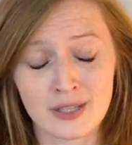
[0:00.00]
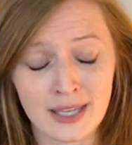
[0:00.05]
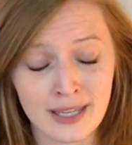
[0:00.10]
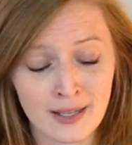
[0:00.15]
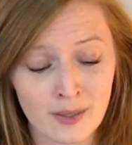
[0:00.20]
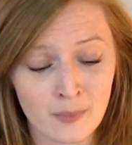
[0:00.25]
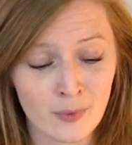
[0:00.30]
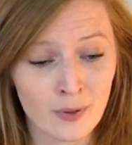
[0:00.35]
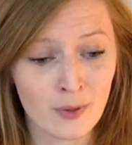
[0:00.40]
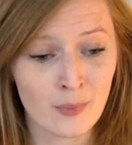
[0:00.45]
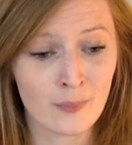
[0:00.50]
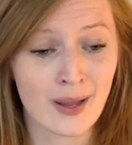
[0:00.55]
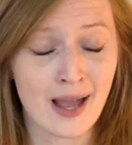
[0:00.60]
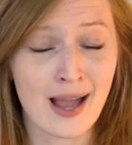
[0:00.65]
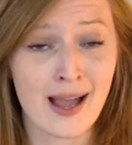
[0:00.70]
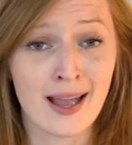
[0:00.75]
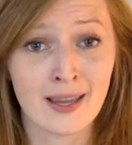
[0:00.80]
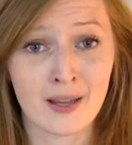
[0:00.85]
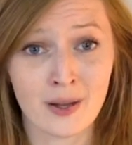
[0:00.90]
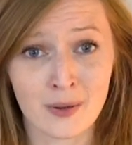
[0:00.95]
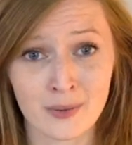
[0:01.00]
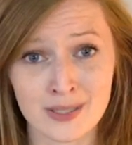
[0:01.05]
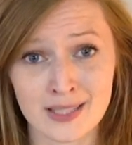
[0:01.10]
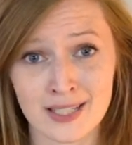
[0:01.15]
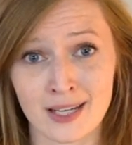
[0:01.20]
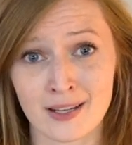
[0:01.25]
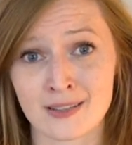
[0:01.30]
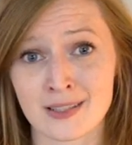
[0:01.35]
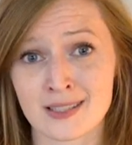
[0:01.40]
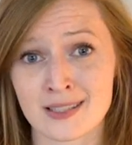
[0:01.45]
animal, but I always
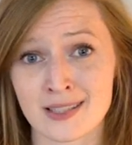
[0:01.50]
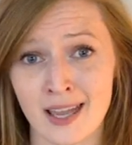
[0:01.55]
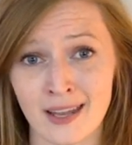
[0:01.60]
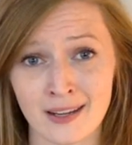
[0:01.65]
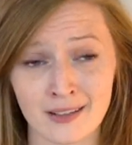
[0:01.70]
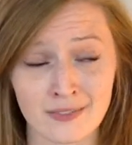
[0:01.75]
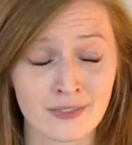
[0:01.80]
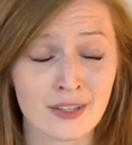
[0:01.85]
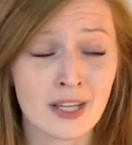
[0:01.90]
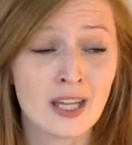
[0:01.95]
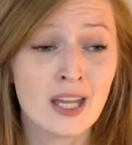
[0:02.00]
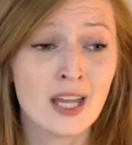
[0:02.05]
err on the side of